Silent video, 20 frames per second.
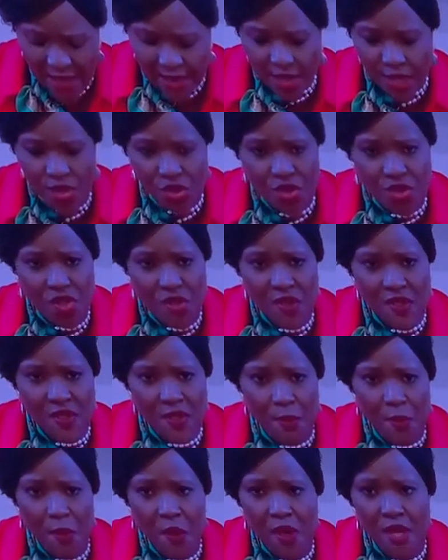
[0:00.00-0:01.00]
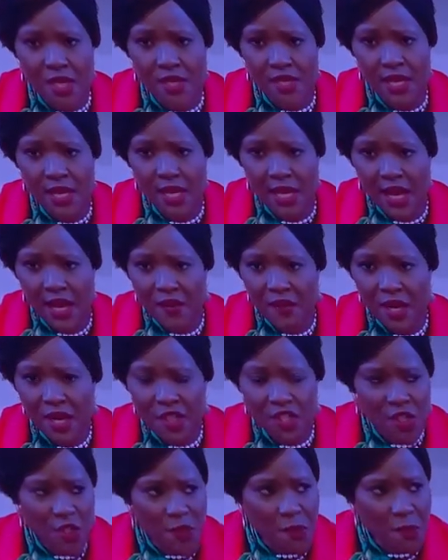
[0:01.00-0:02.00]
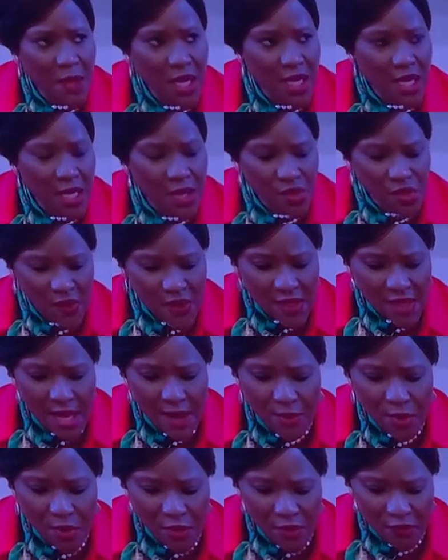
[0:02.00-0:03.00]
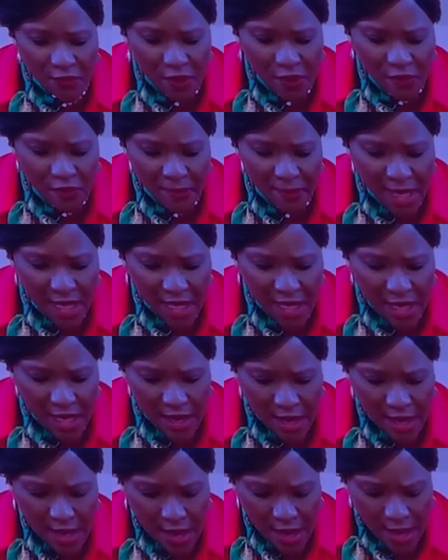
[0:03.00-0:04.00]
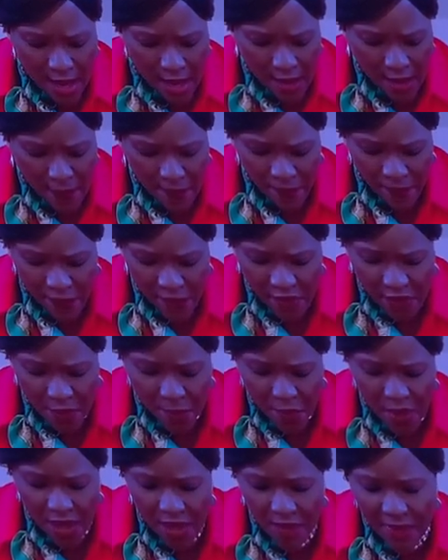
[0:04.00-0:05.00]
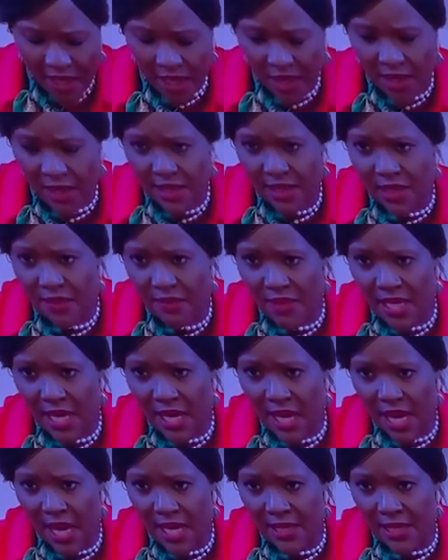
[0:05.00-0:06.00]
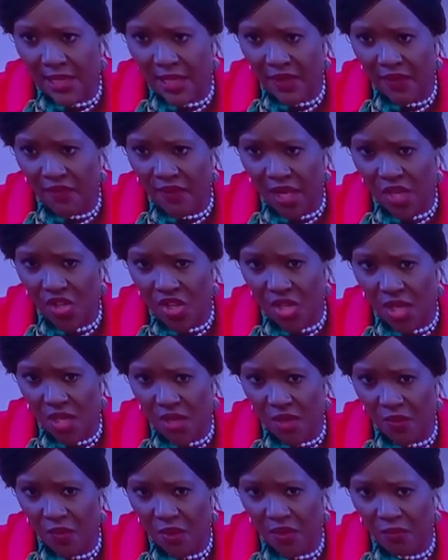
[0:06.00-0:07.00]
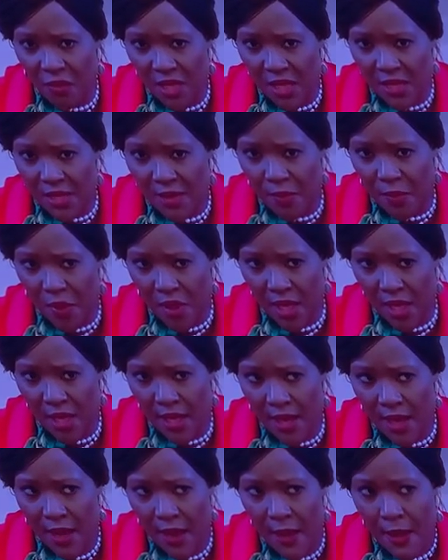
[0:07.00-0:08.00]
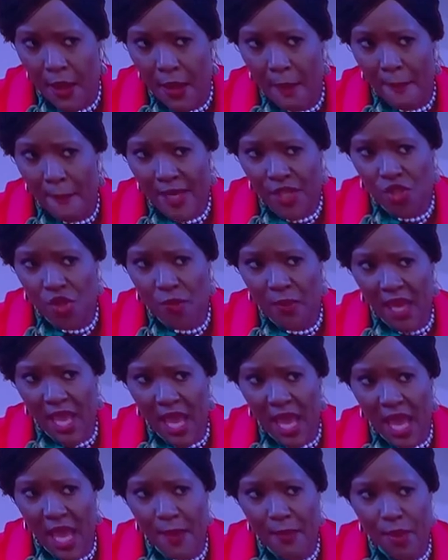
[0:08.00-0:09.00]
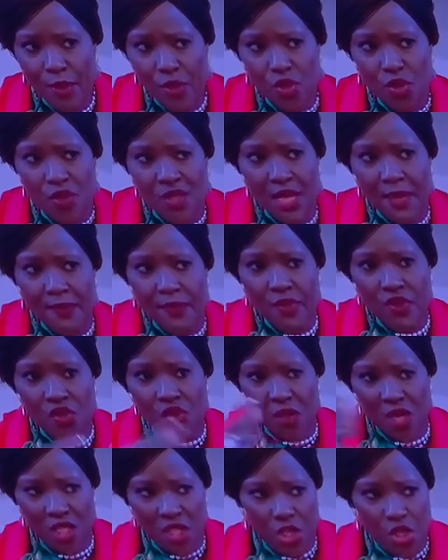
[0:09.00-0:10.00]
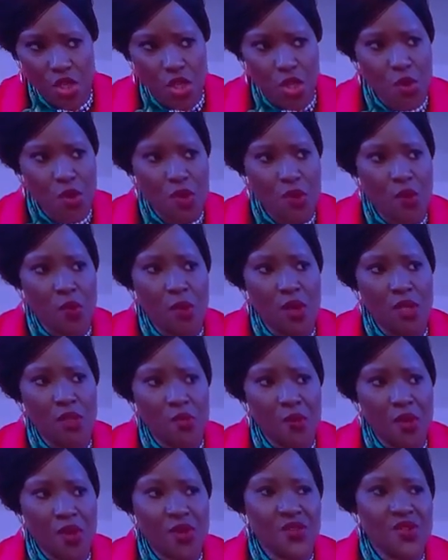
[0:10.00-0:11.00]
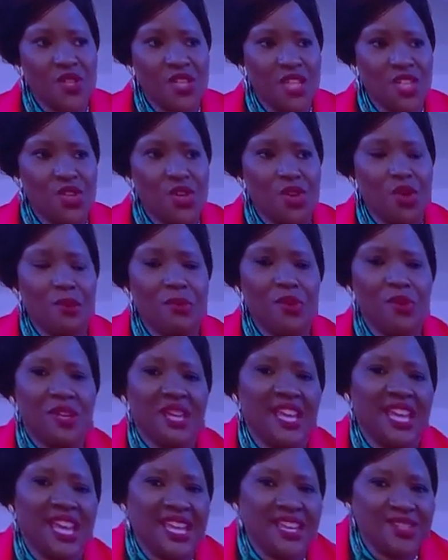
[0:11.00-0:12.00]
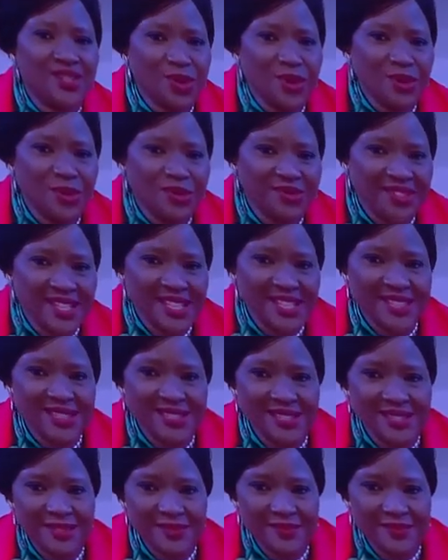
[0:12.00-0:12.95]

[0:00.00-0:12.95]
to just support, and really just speaking to some of many supporting mechanisms that as a convention we've been supporting. But to be able to demonstrate and show the world, we also need to communicate all of this.